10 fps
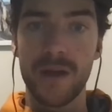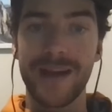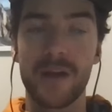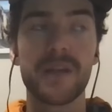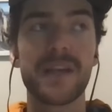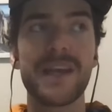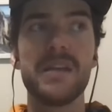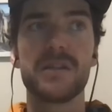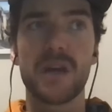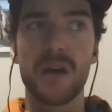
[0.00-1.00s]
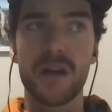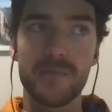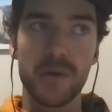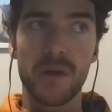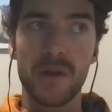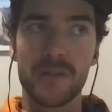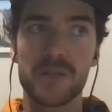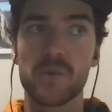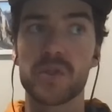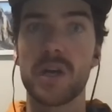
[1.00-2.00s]
And I think in time,
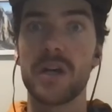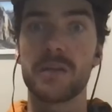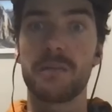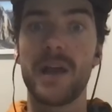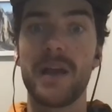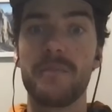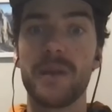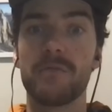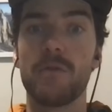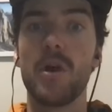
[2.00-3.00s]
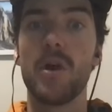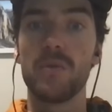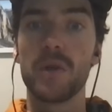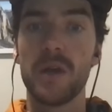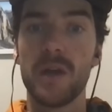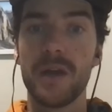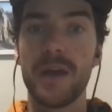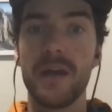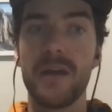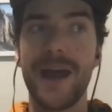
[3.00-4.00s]
this will start to play a big role
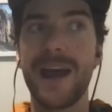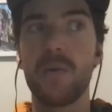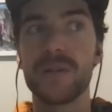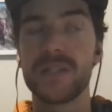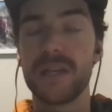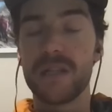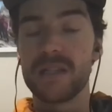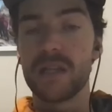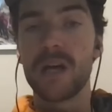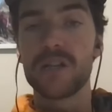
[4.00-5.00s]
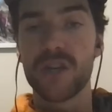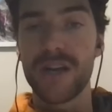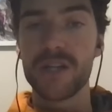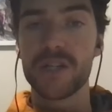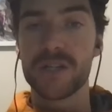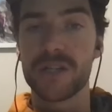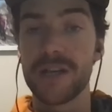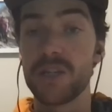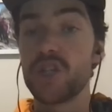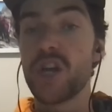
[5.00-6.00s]
in how we see these larger nation
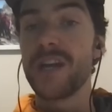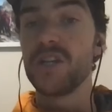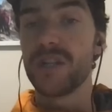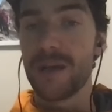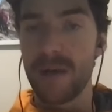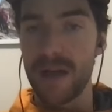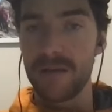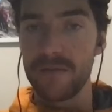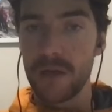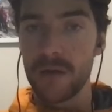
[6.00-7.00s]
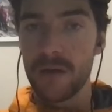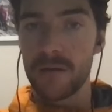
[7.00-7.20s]
states changing their behavior.